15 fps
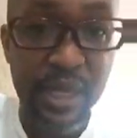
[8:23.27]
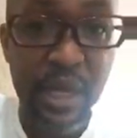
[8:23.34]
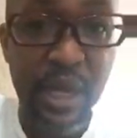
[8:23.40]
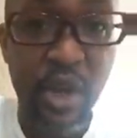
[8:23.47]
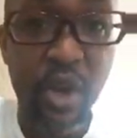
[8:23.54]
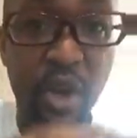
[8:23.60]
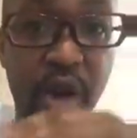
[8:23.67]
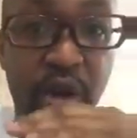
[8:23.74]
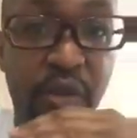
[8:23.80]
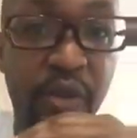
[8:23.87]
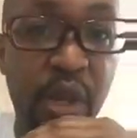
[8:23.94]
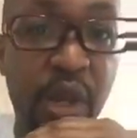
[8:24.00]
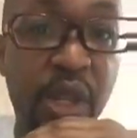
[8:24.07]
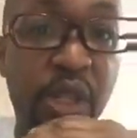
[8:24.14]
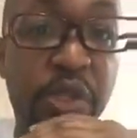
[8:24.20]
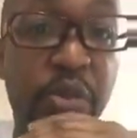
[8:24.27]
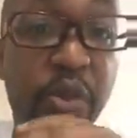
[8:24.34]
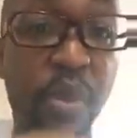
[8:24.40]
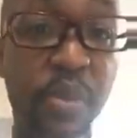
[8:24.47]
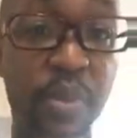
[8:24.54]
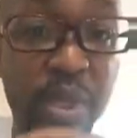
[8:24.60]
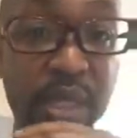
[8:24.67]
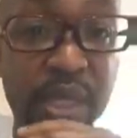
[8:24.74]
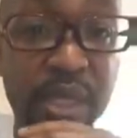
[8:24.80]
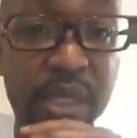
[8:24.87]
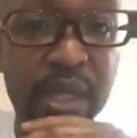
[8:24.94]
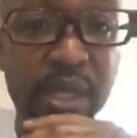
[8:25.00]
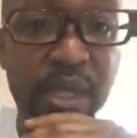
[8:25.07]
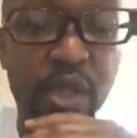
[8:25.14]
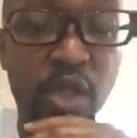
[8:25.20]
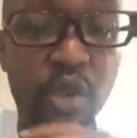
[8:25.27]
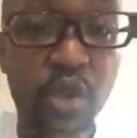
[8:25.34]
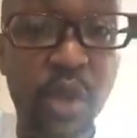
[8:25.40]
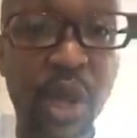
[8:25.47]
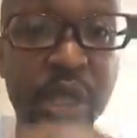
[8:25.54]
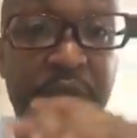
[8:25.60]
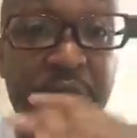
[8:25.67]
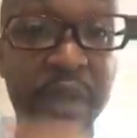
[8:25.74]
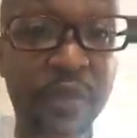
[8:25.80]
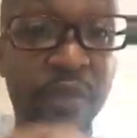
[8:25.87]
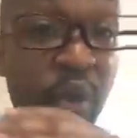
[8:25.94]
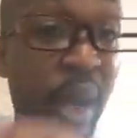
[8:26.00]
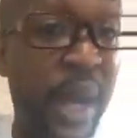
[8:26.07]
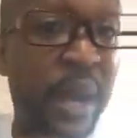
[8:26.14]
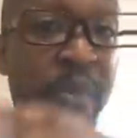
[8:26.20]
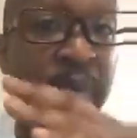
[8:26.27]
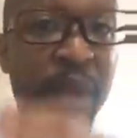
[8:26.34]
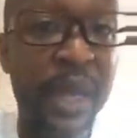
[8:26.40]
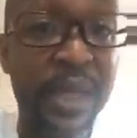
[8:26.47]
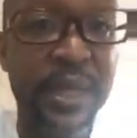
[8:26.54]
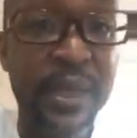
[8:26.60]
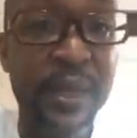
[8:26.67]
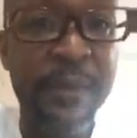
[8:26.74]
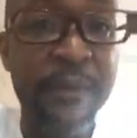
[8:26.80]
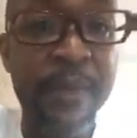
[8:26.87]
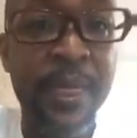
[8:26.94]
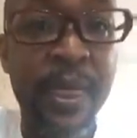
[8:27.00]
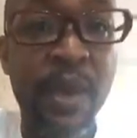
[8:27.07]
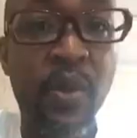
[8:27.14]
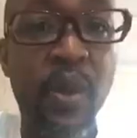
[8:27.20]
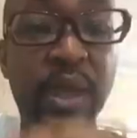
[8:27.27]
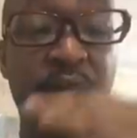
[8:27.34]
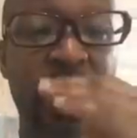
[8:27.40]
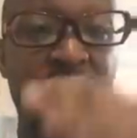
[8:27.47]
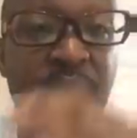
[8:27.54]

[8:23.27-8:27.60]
and a lot of small businesses to achieve quite a bit with the